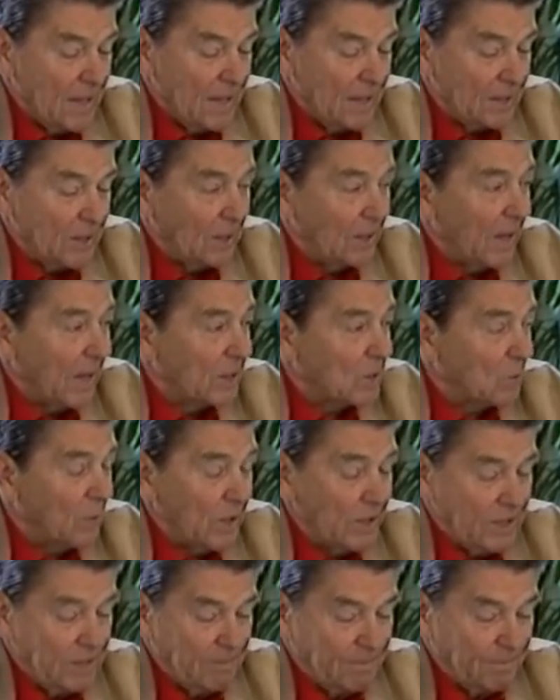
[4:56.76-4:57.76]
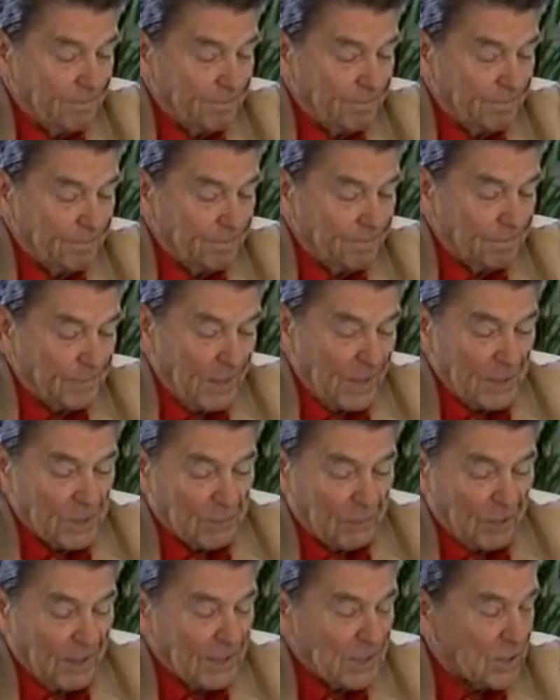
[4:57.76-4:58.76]
Until next week, thanks
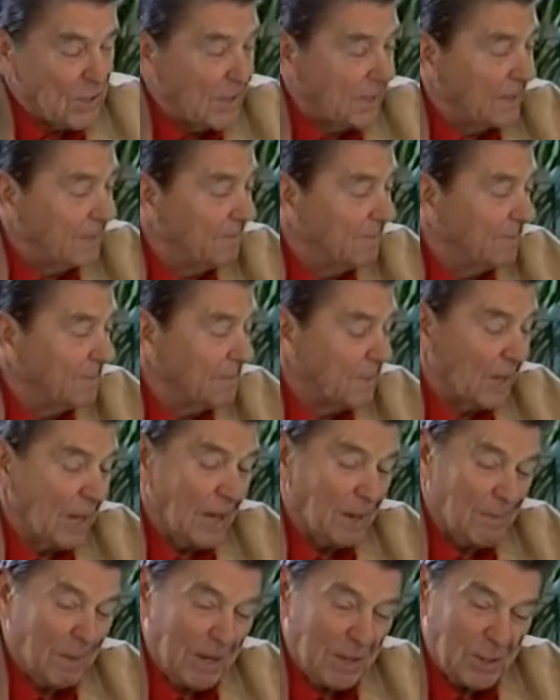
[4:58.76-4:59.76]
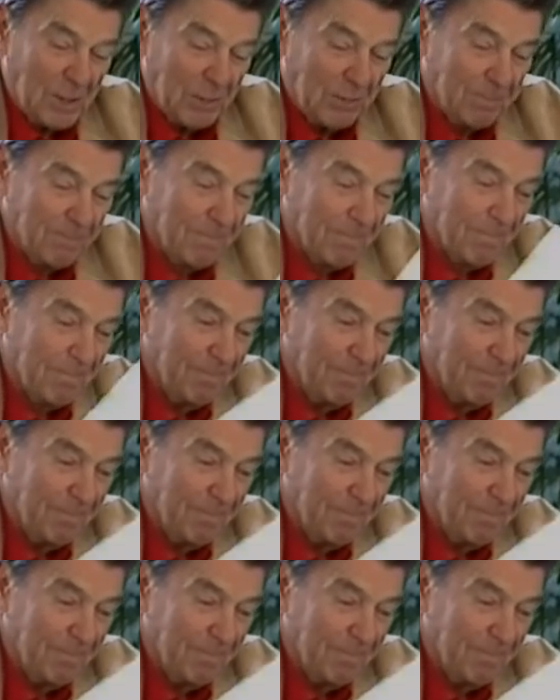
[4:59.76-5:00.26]
for listening. God bless you.